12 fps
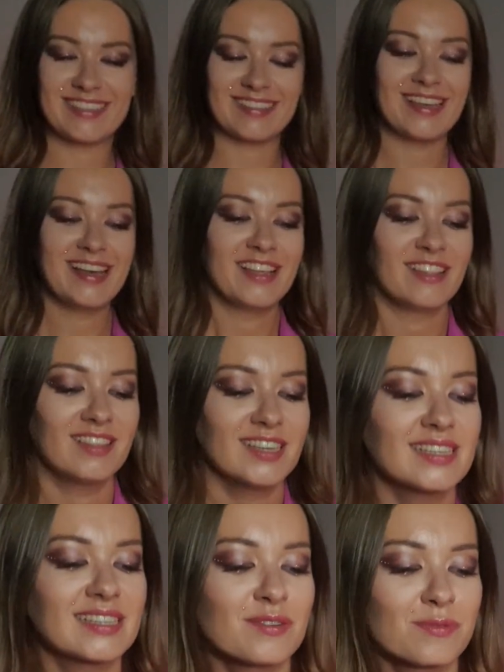So
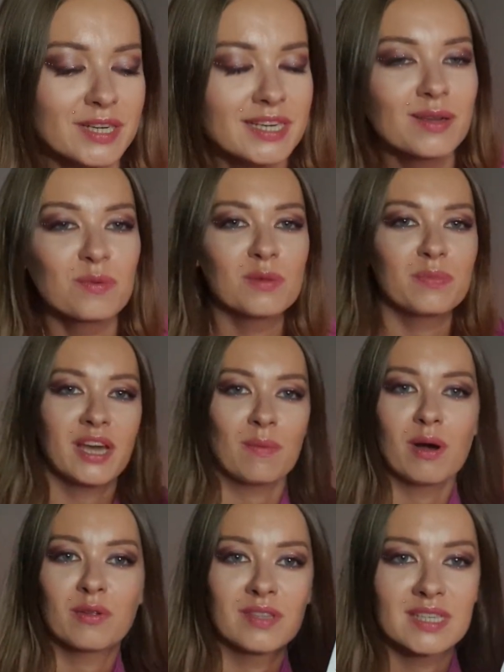this reading will be
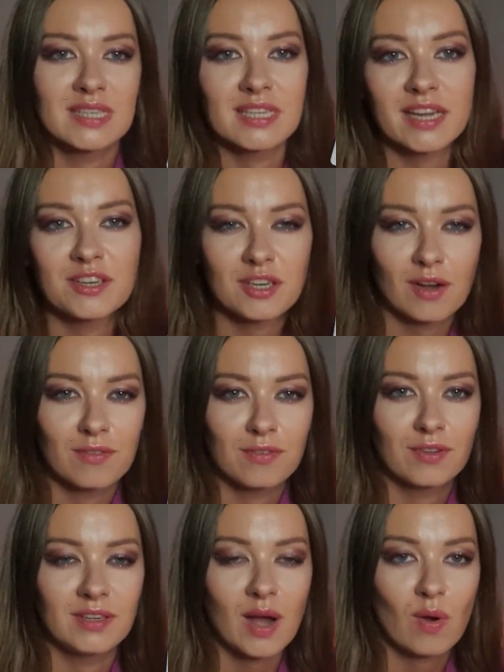about this stage of
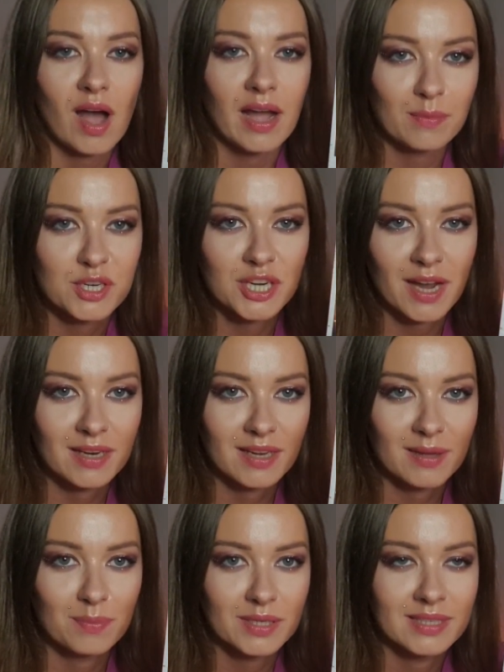now I'm
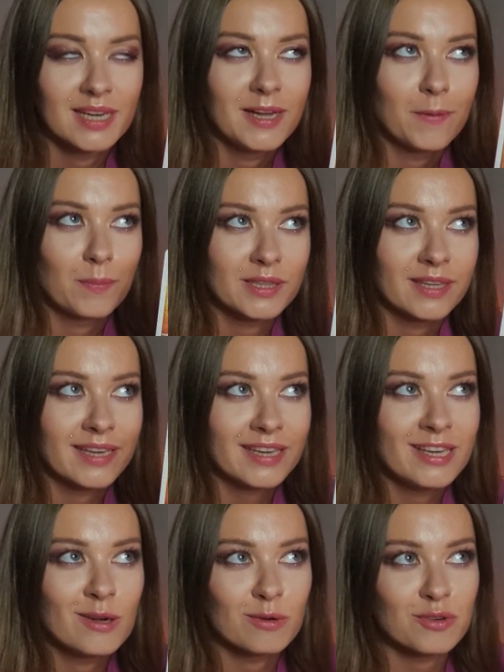shining, a bit like
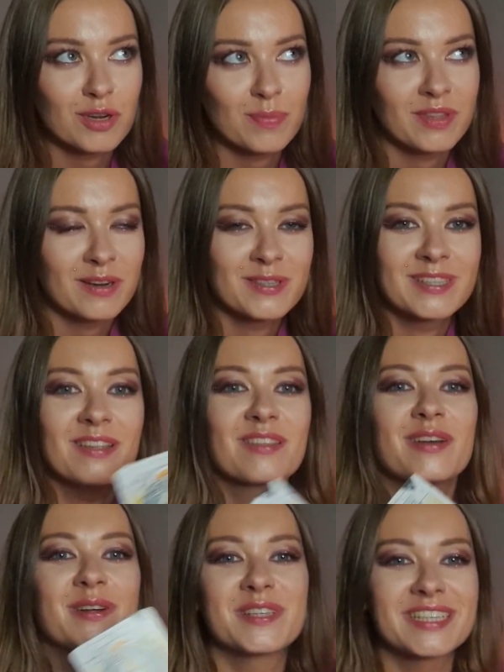ego trip. There is the
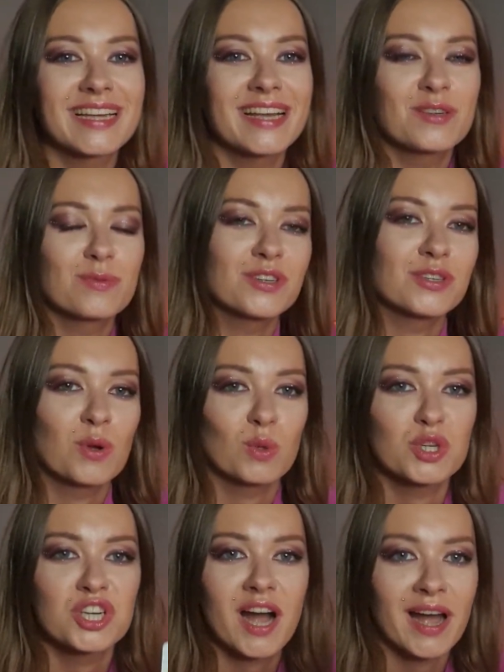third stage, which is
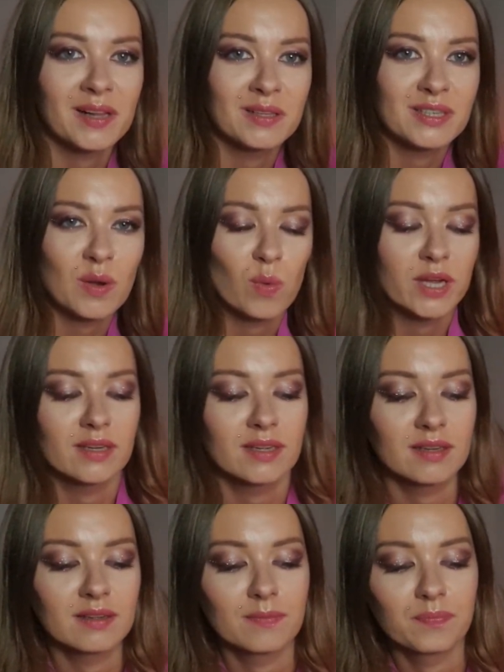called child, when
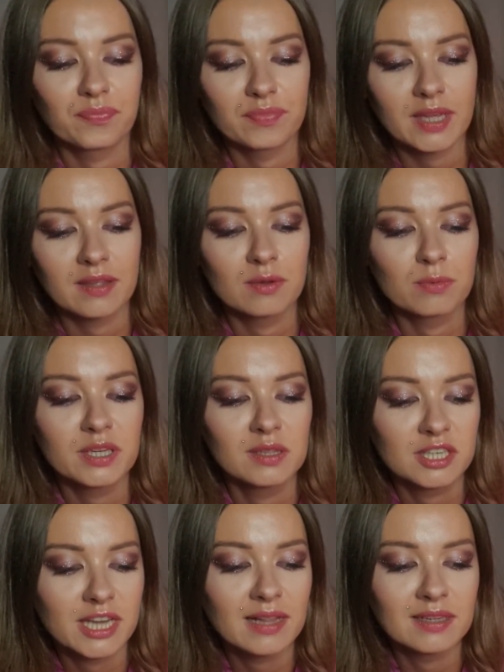like the
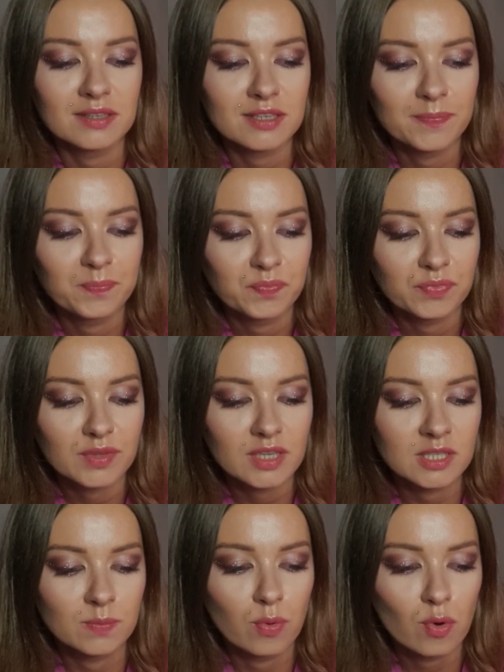real talent
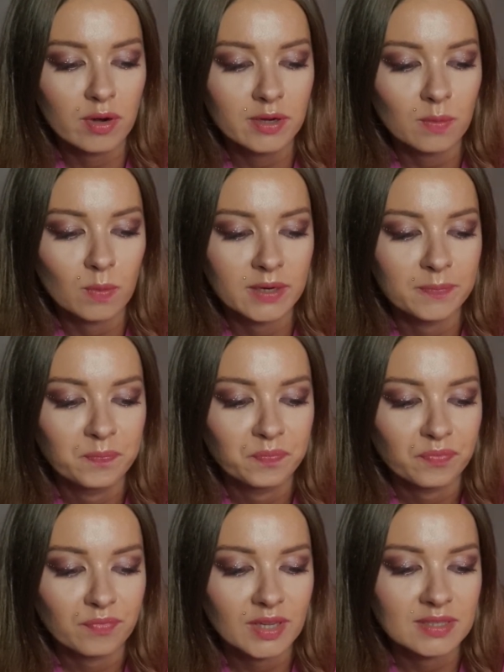is born, when
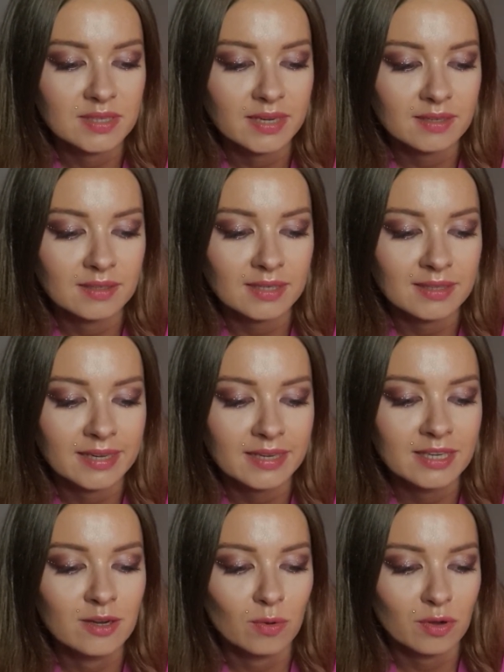it's like not
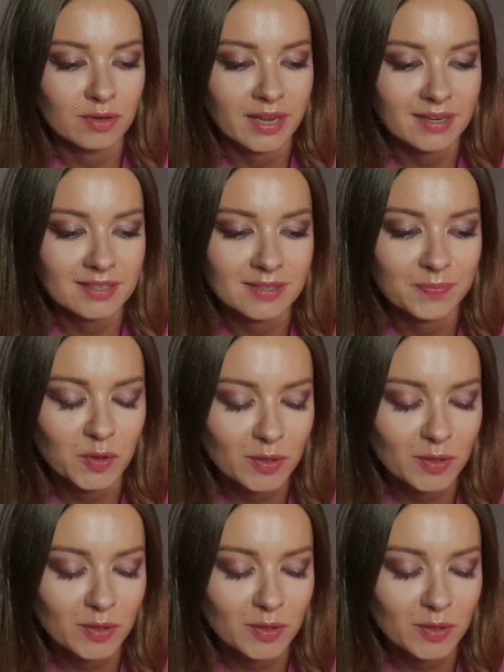like ego connected.